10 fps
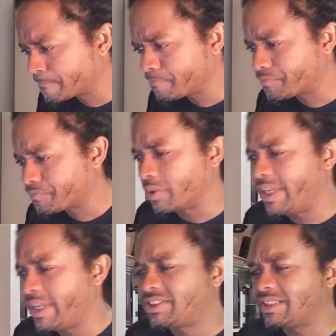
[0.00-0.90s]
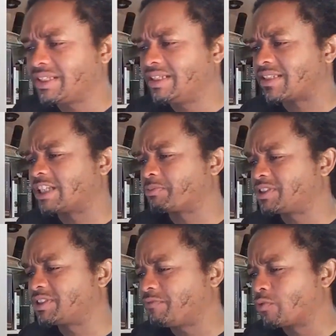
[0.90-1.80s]
So each of these had a
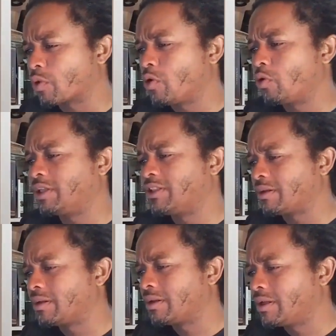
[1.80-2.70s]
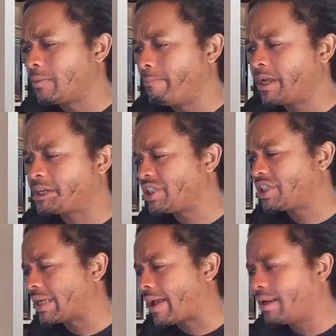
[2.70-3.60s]
specific role in the
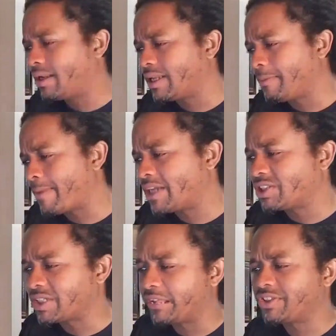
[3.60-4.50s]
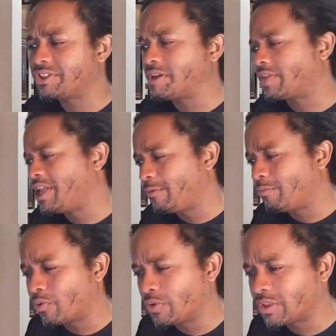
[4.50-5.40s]
messianic imagination of the
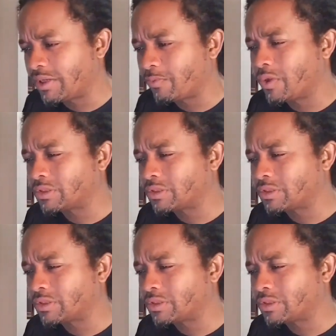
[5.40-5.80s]
Hebrews, and it was